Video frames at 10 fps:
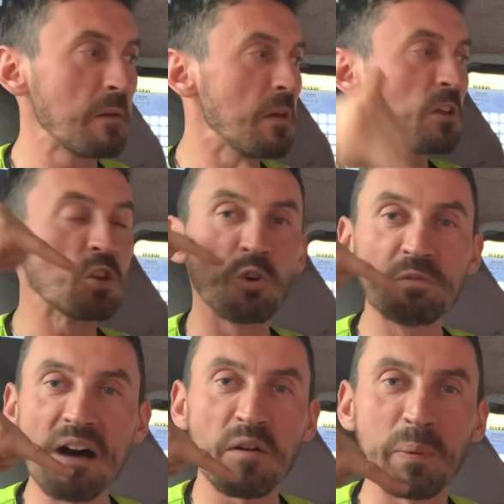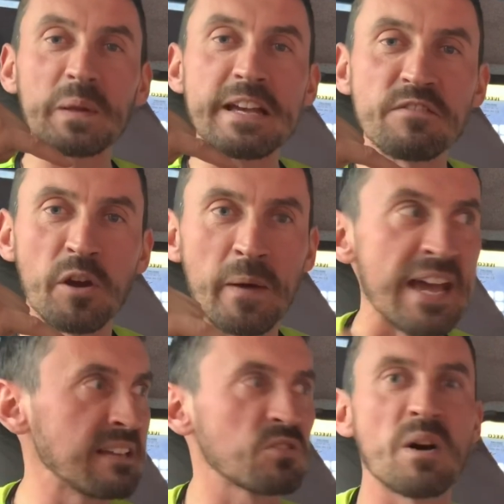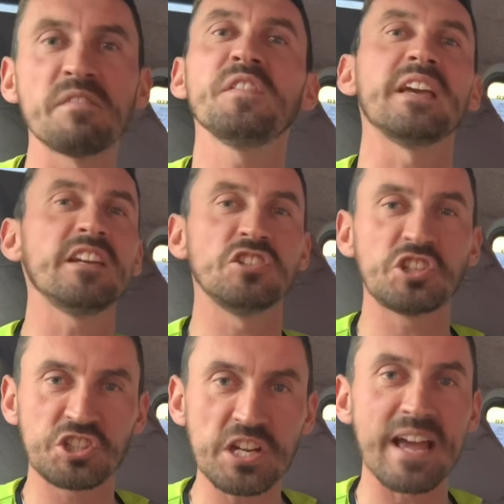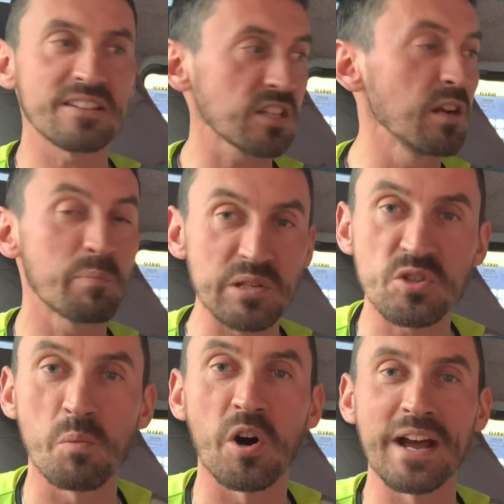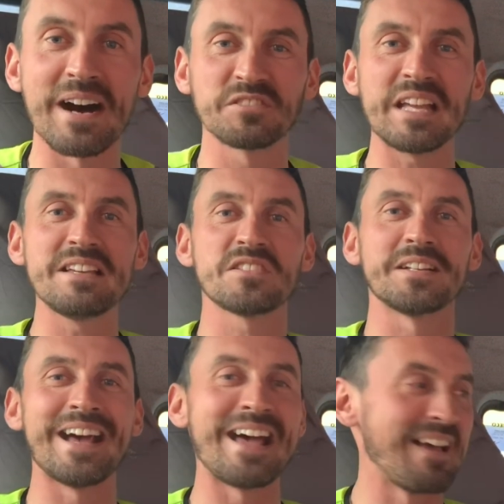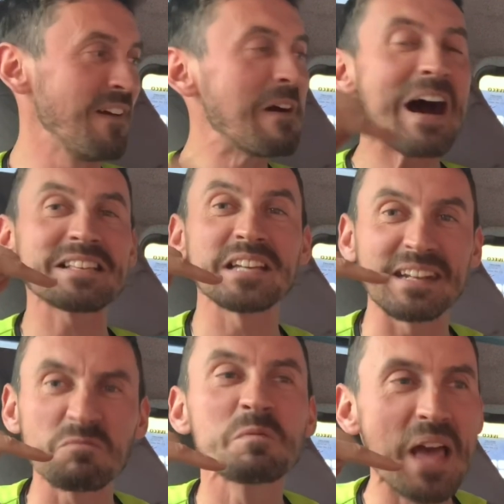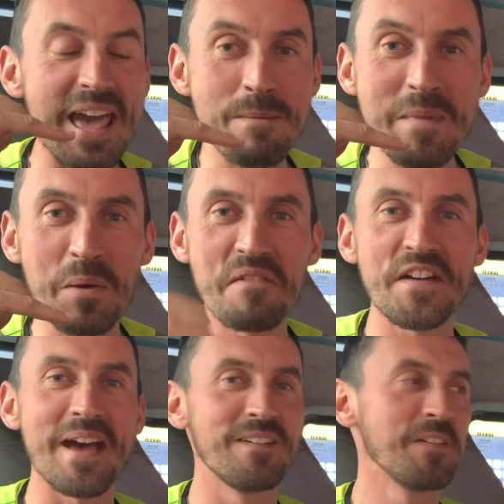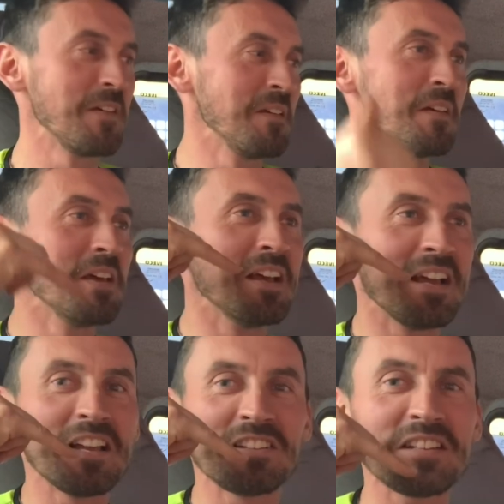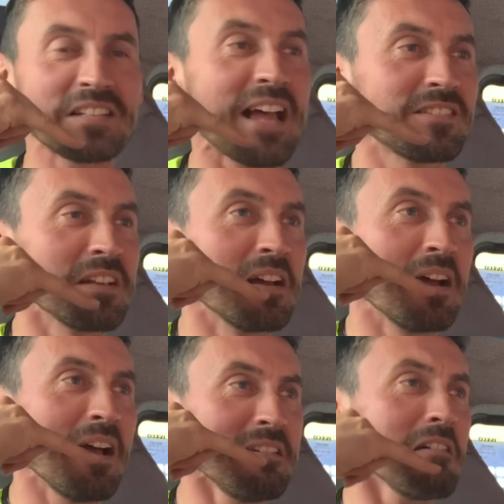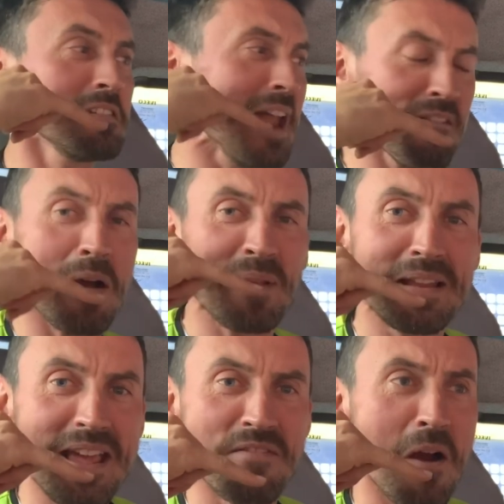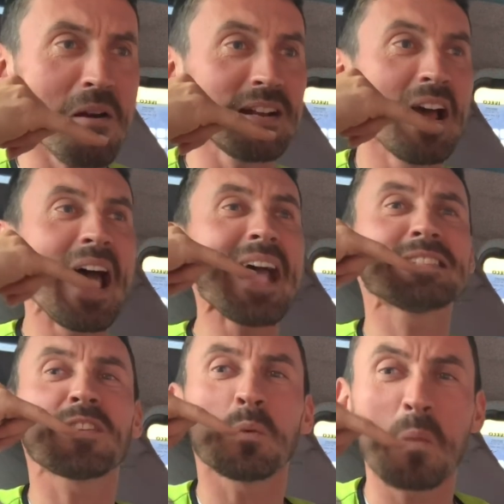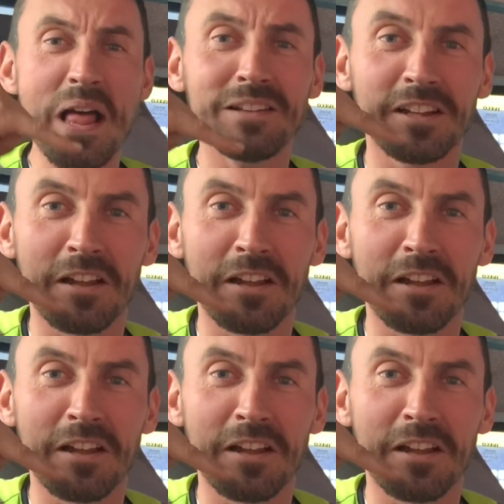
You'll never believe who it is. So I'm thinking, shit, it's going to be someone half decent here. I said, hit me with it. She said, you'll never believe who it It's Will